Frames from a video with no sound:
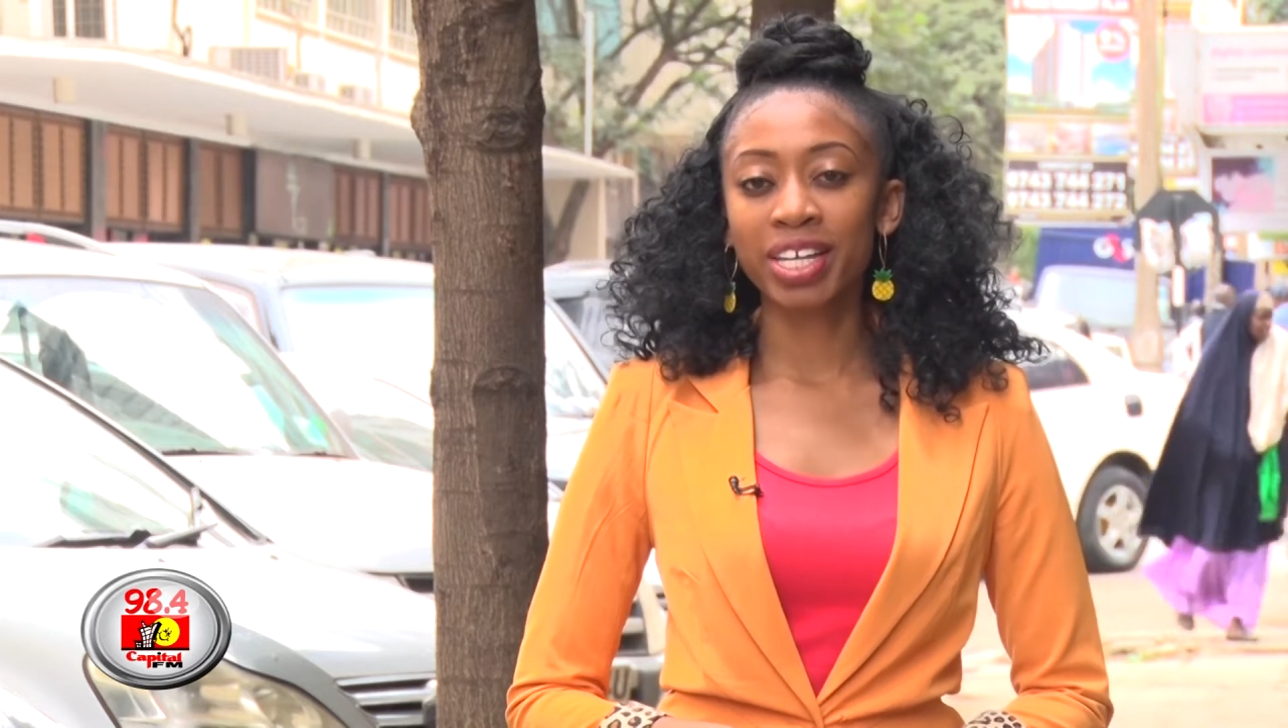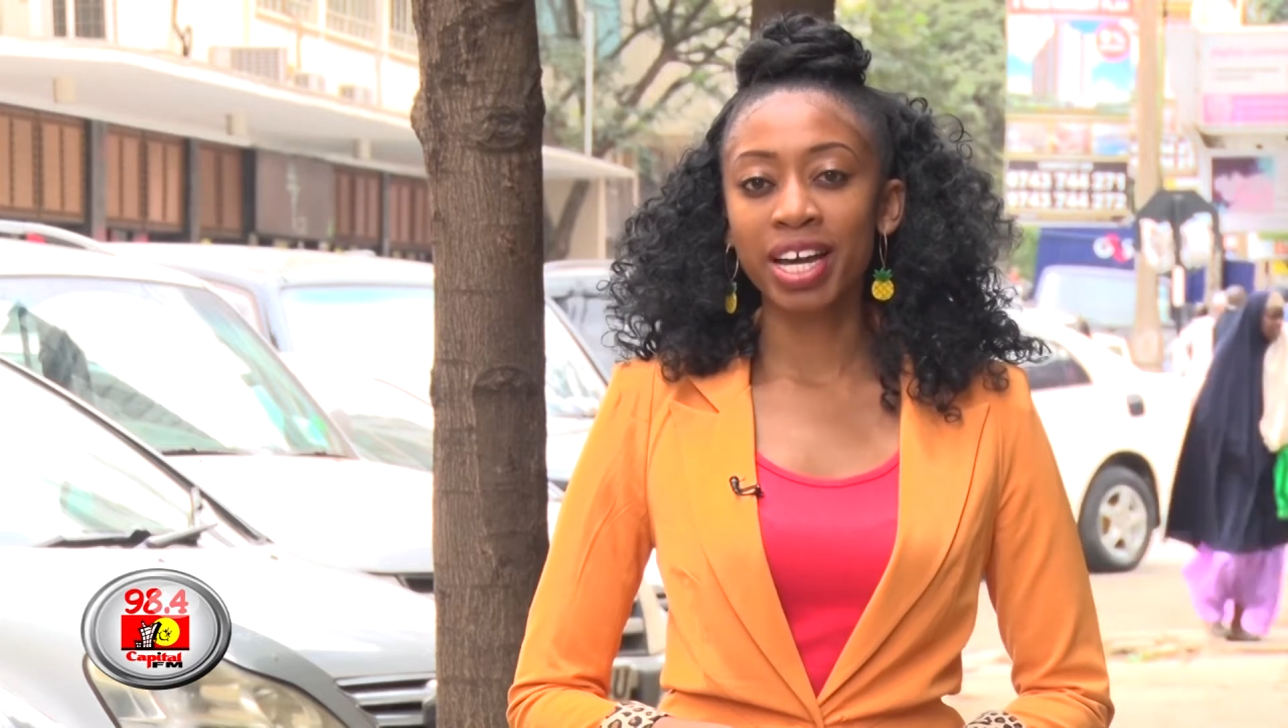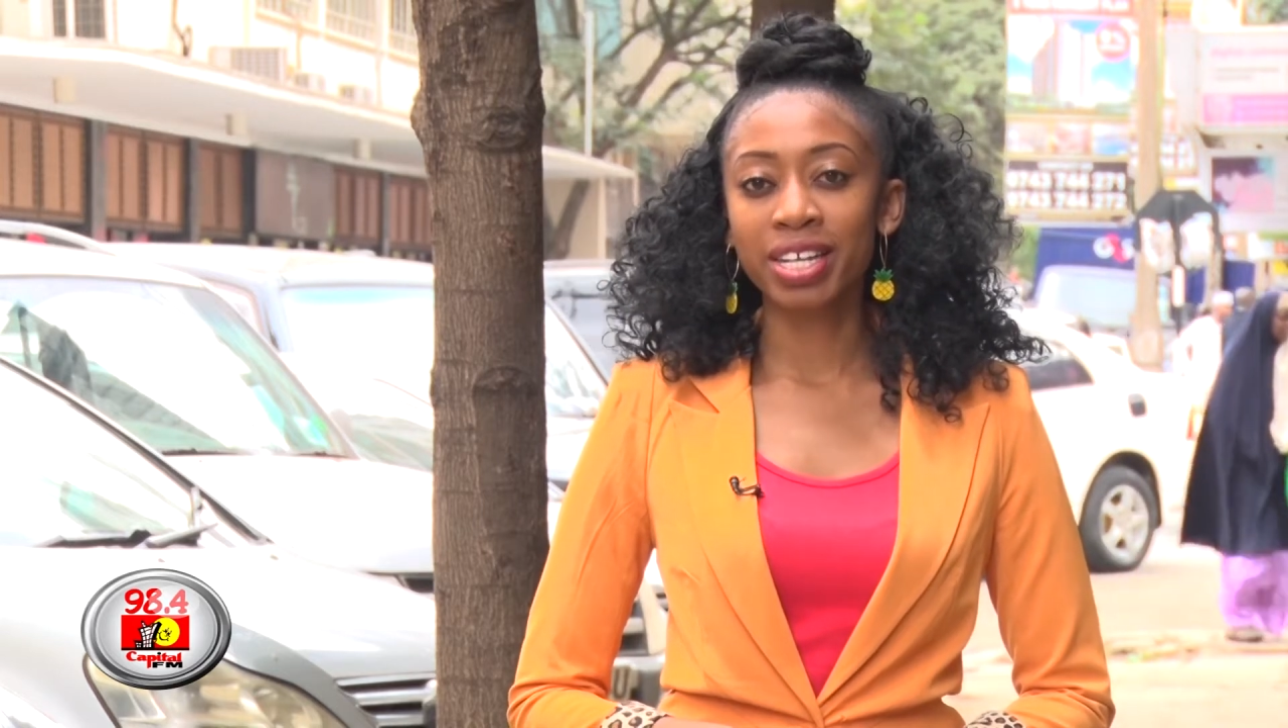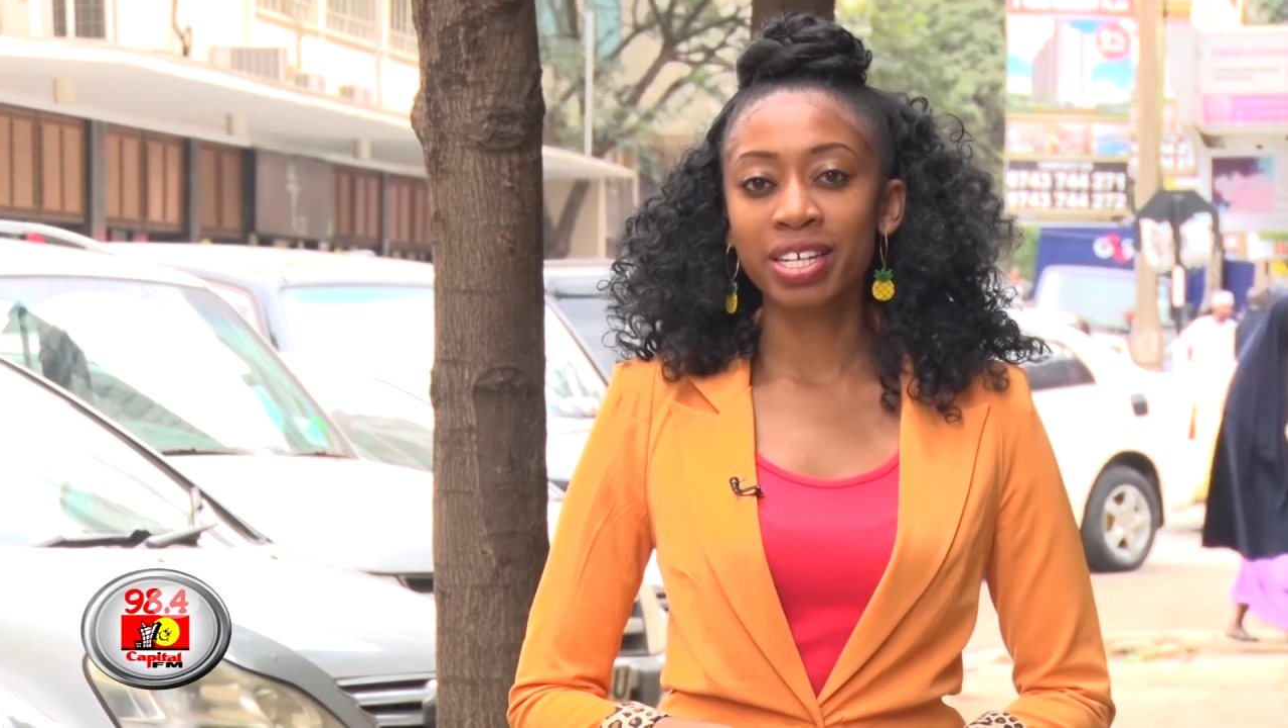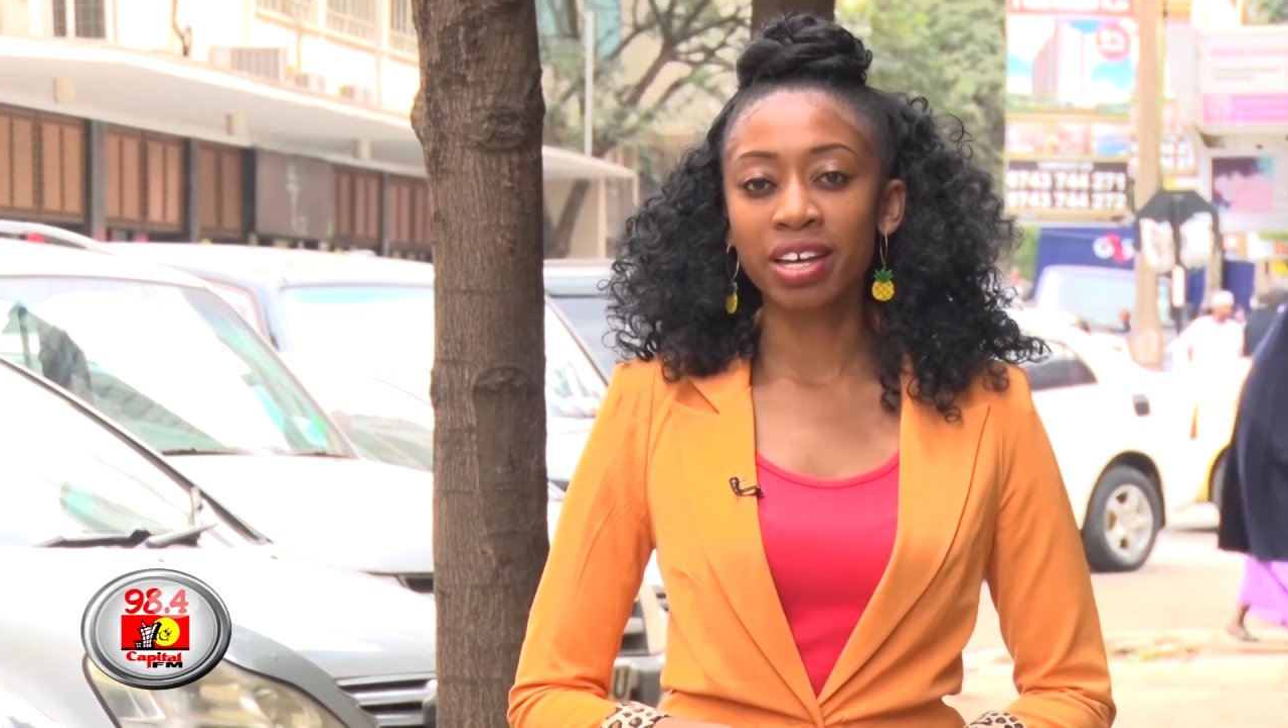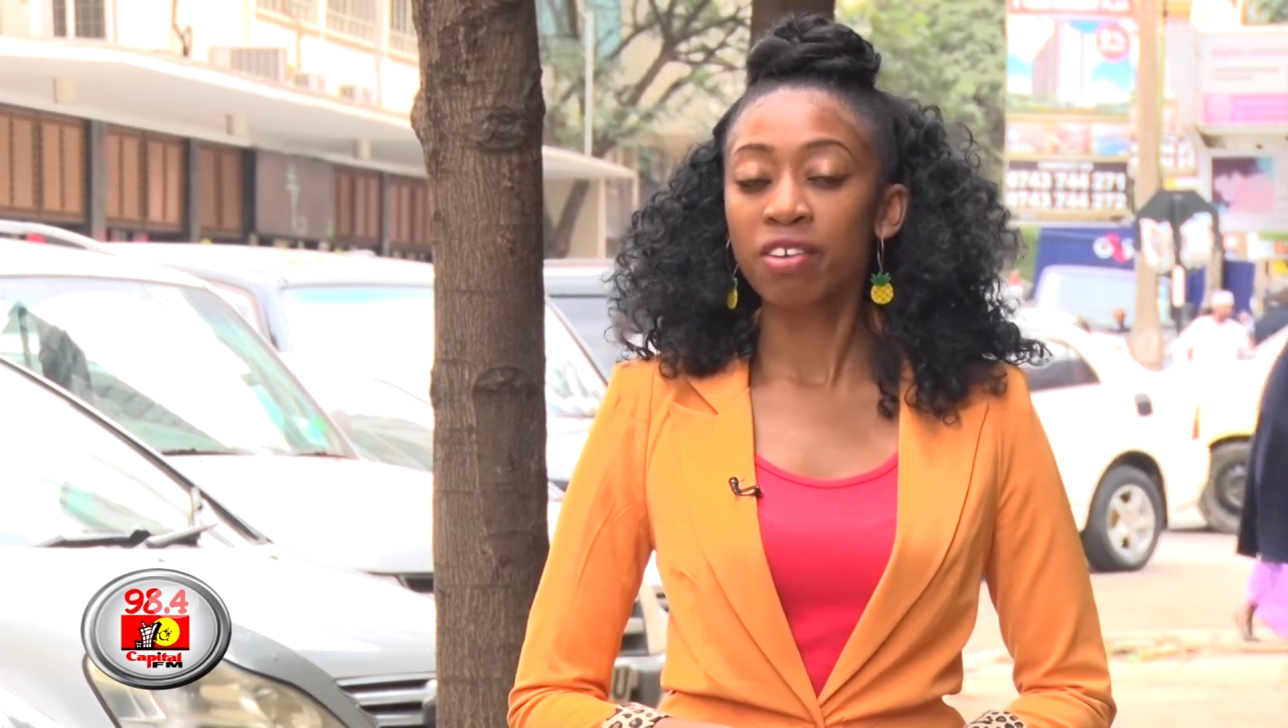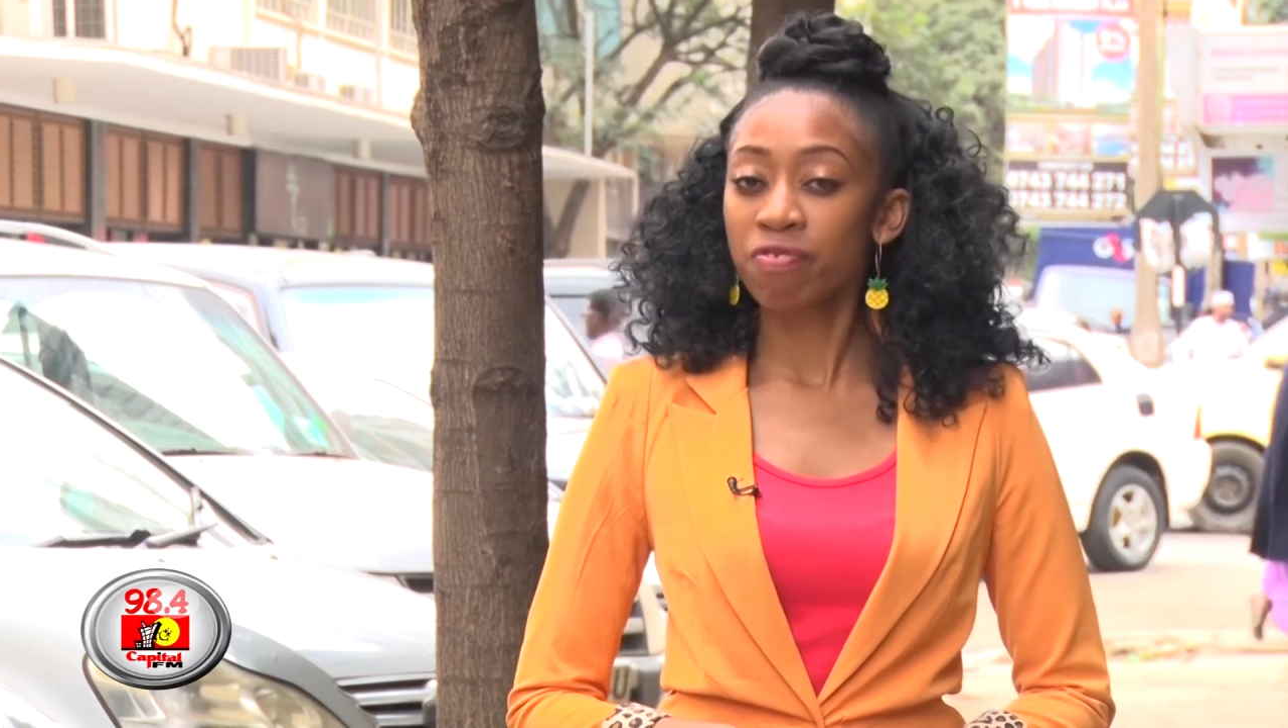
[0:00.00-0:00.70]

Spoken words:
Kenyatta,